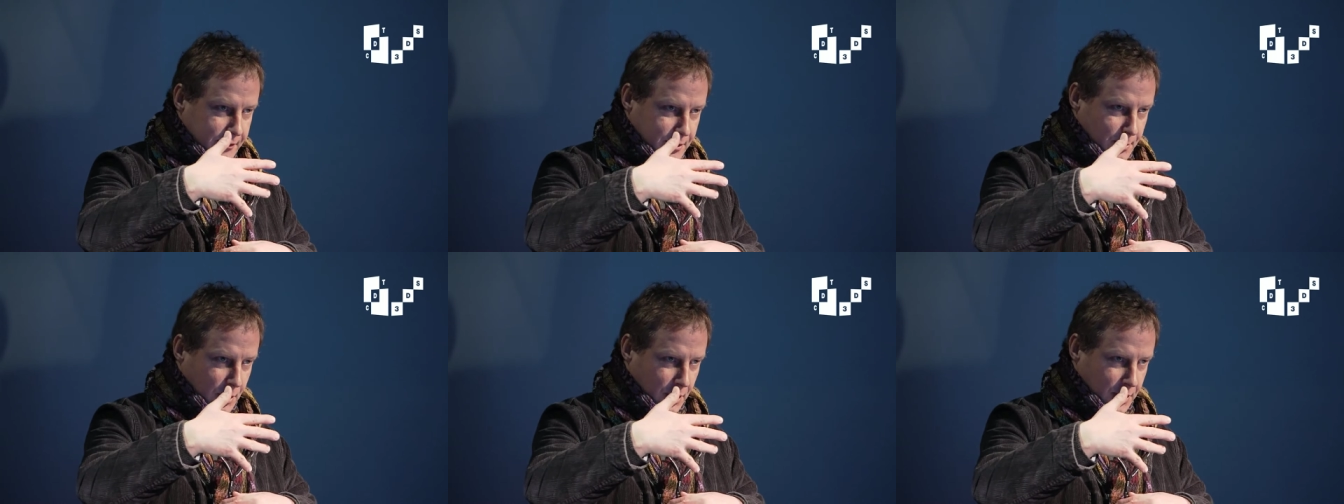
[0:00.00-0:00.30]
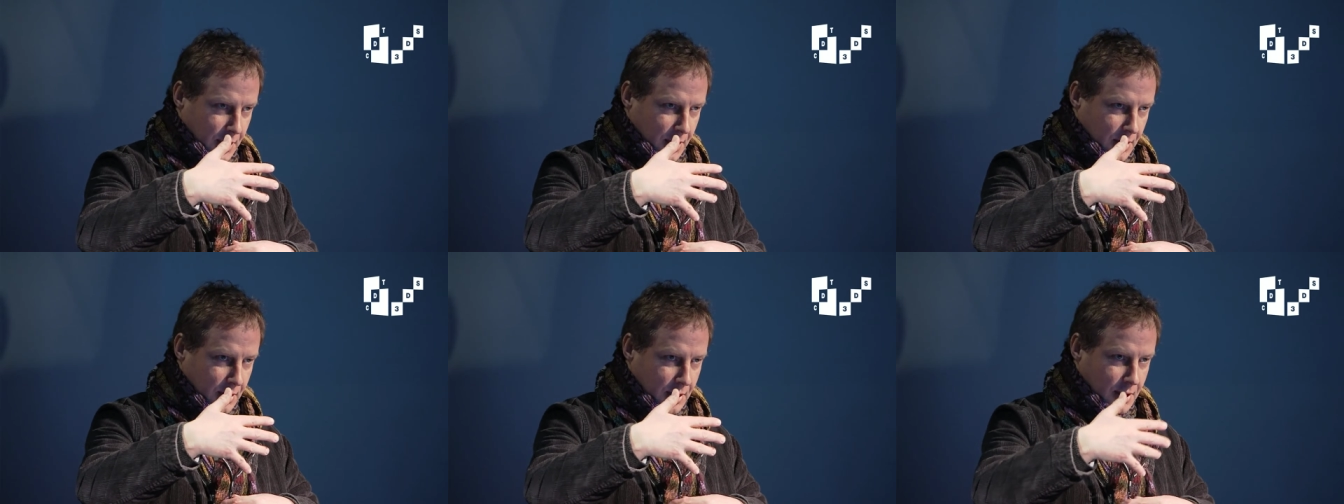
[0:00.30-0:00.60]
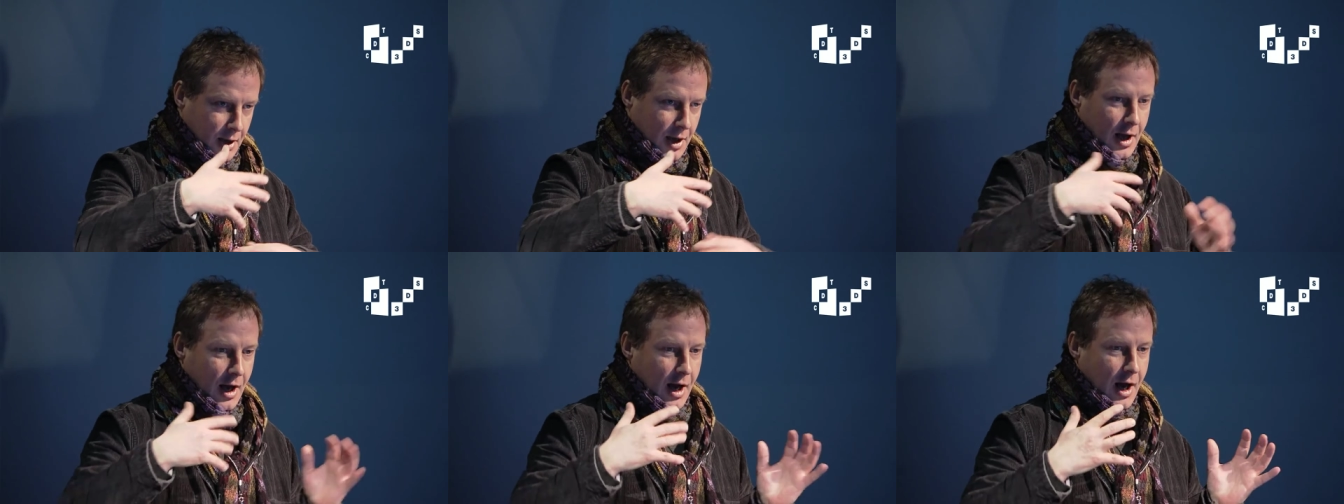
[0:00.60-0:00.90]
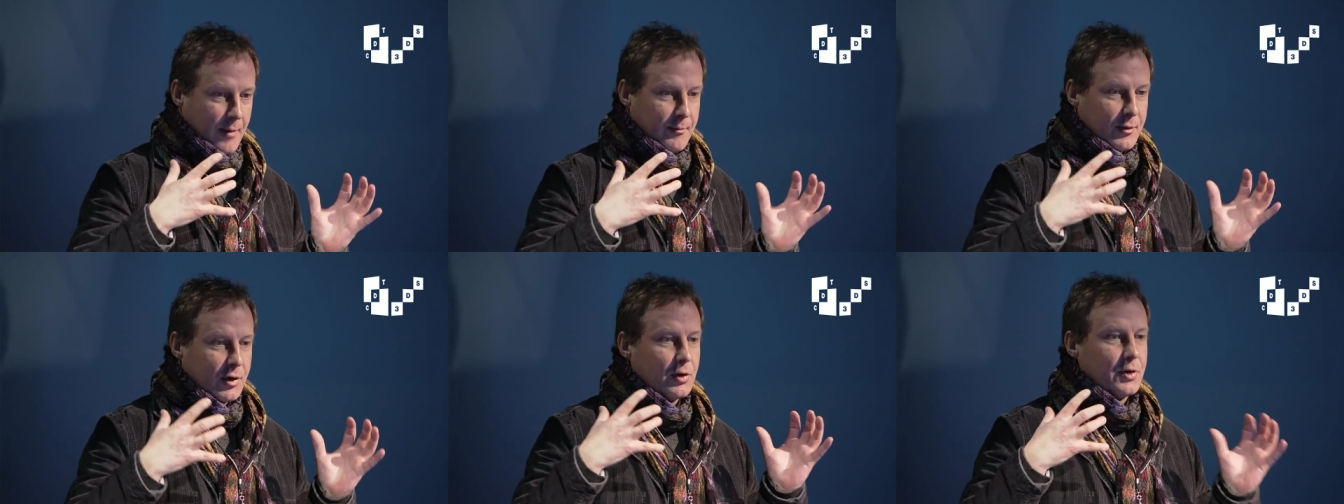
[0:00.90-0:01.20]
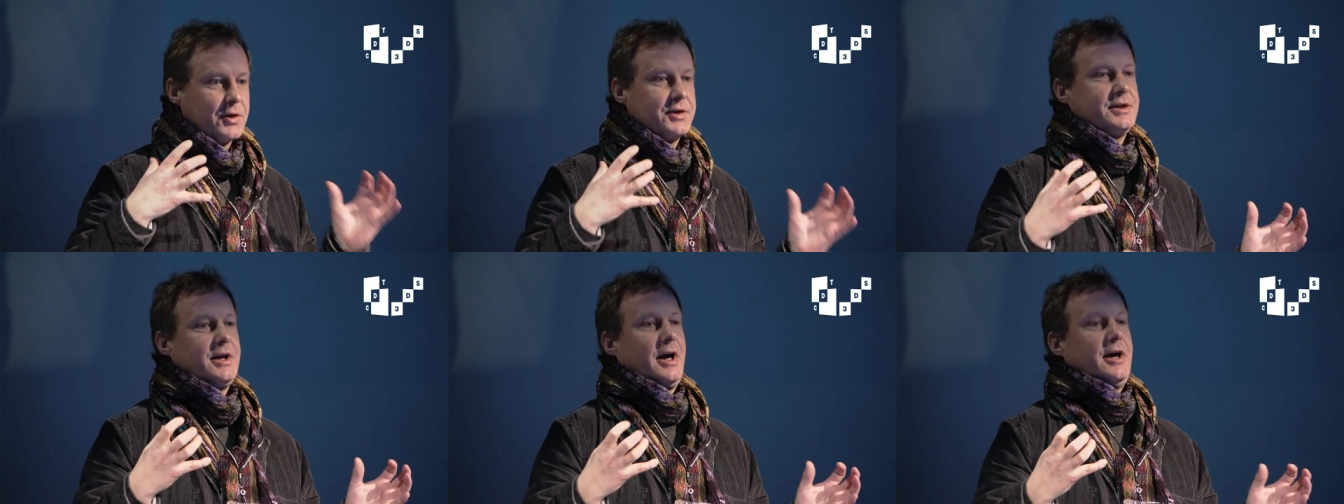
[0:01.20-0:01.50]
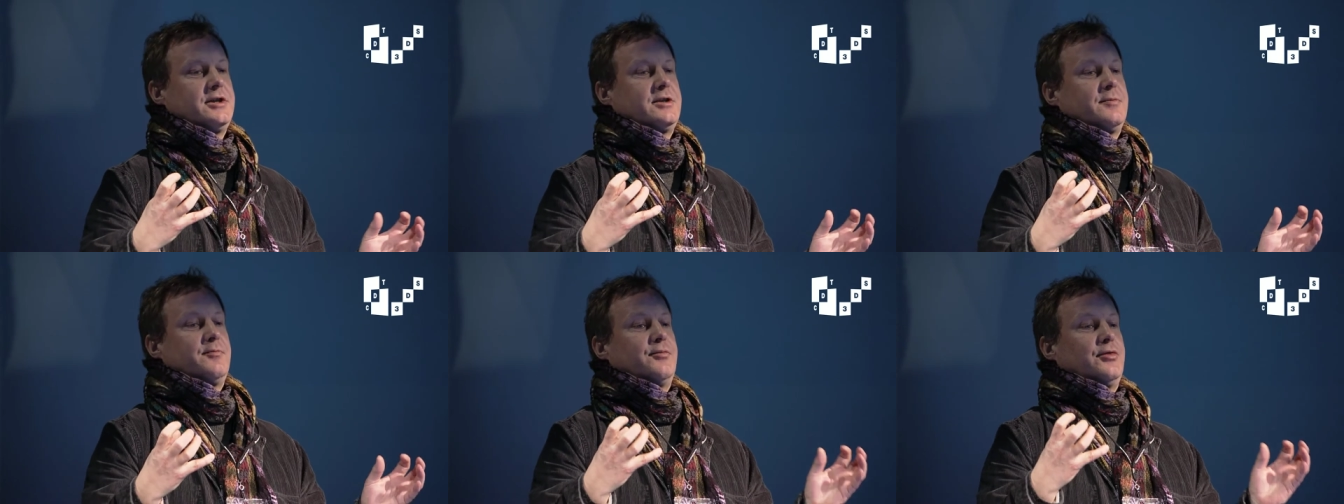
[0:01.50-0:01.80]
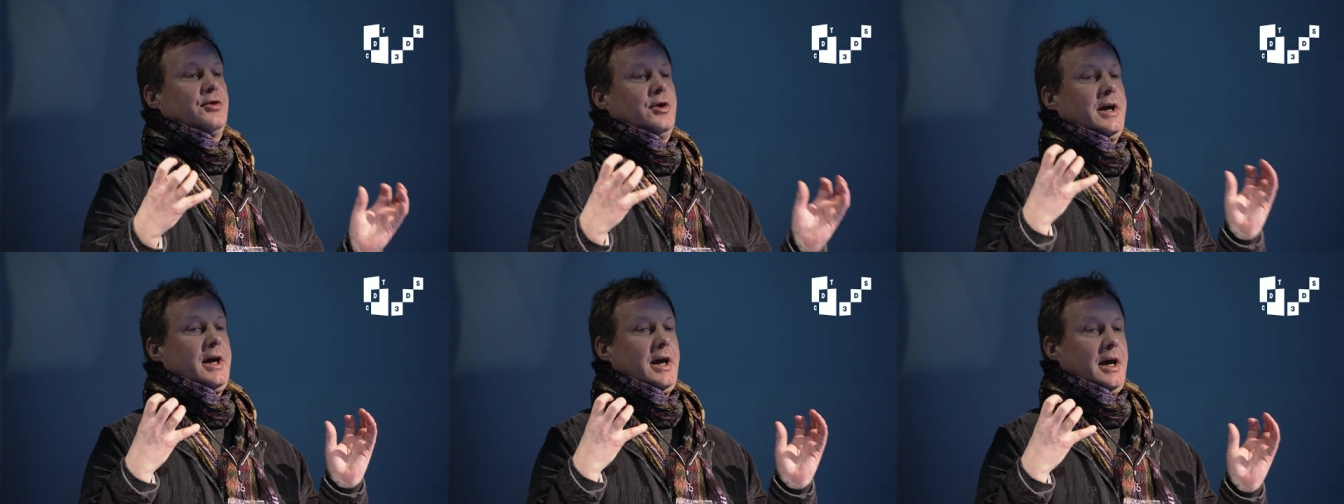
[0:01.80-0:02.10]
everybody, but also to
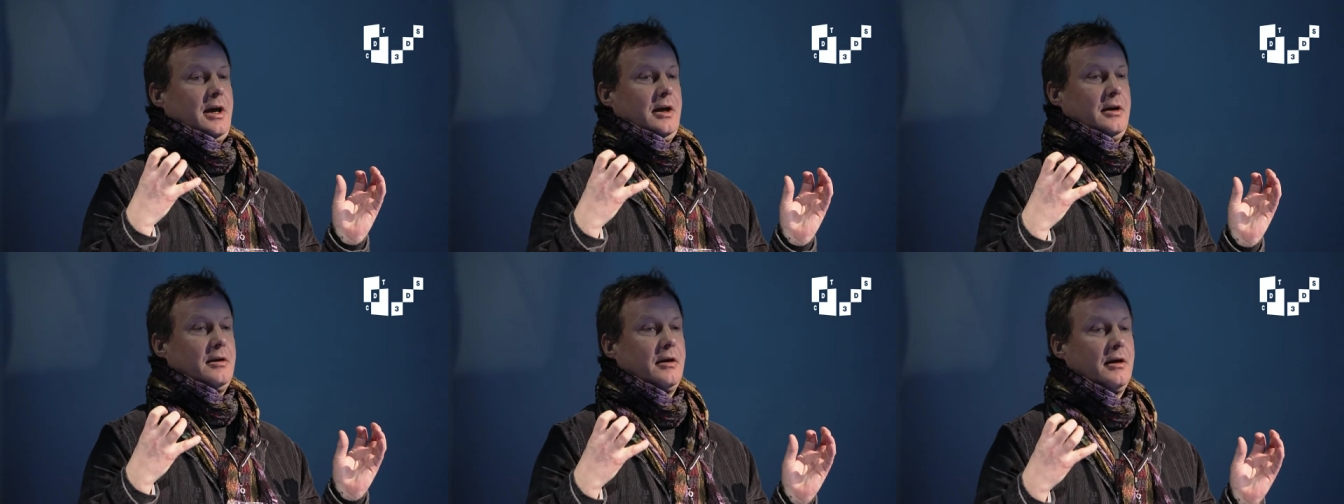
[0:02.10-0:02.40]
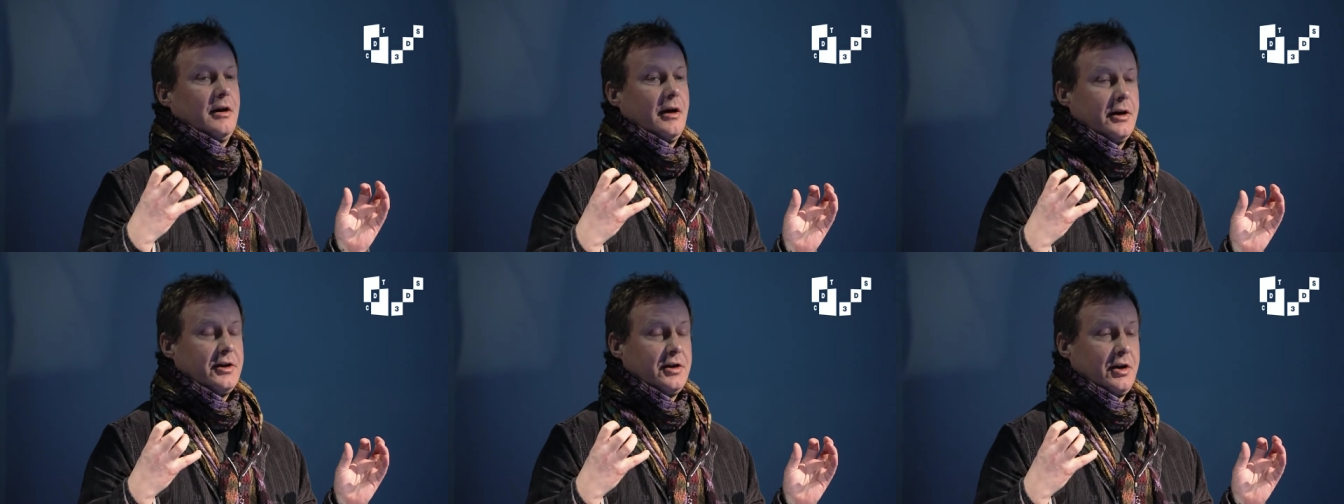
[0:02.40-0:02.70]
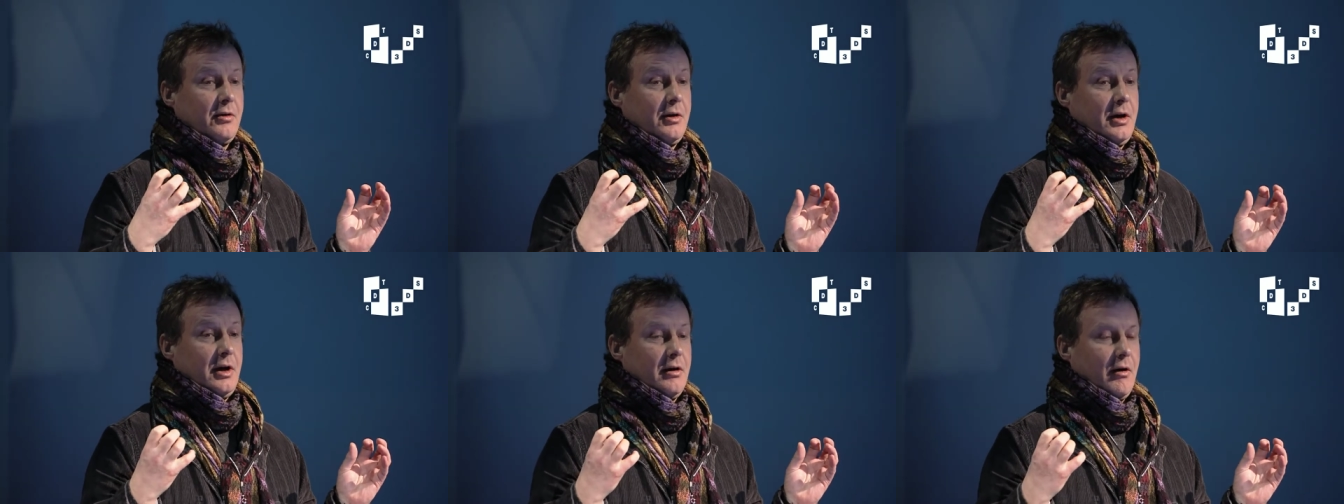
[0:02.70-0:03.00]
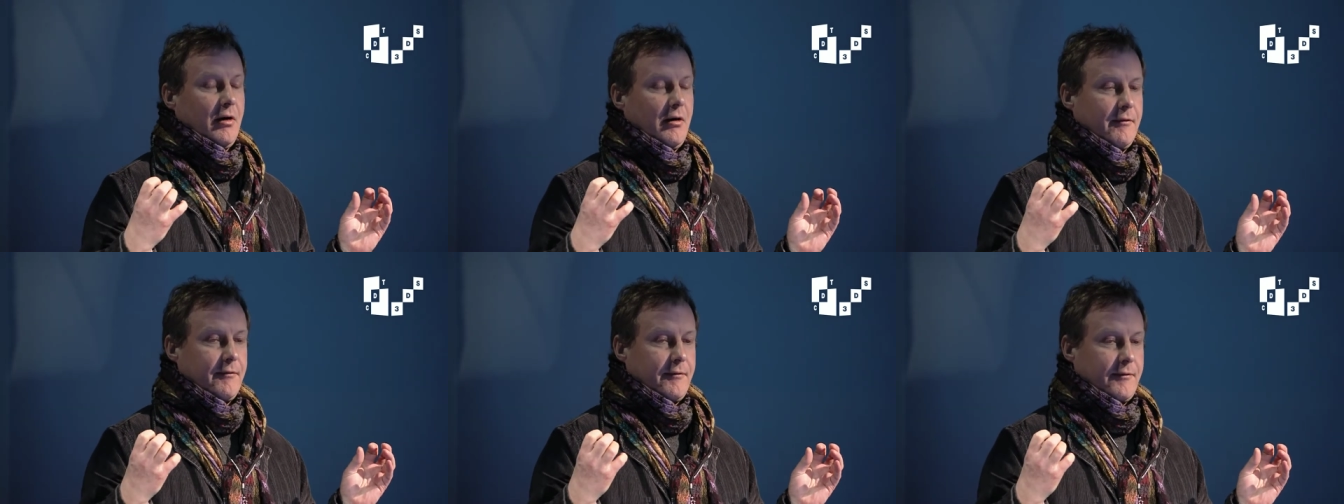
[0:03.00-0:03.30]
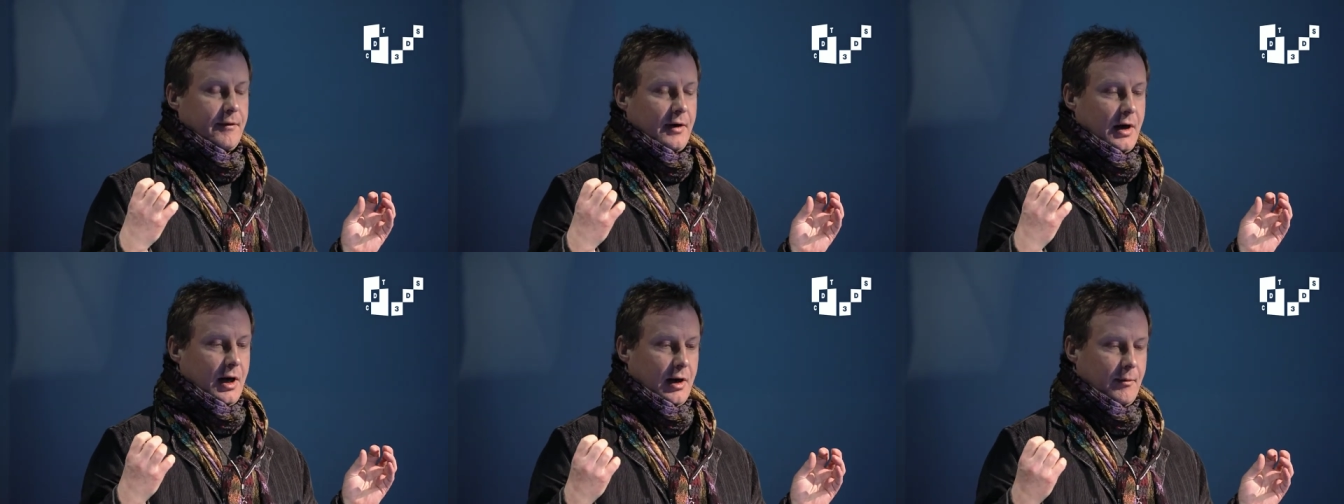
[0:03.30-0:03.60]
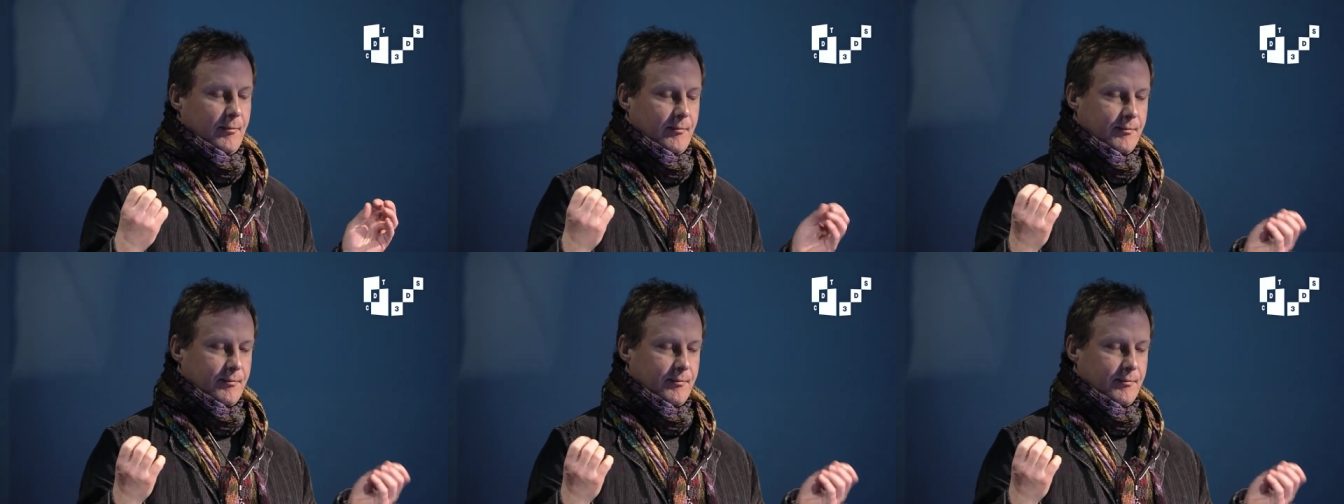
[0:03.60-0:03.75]
bring in a degree of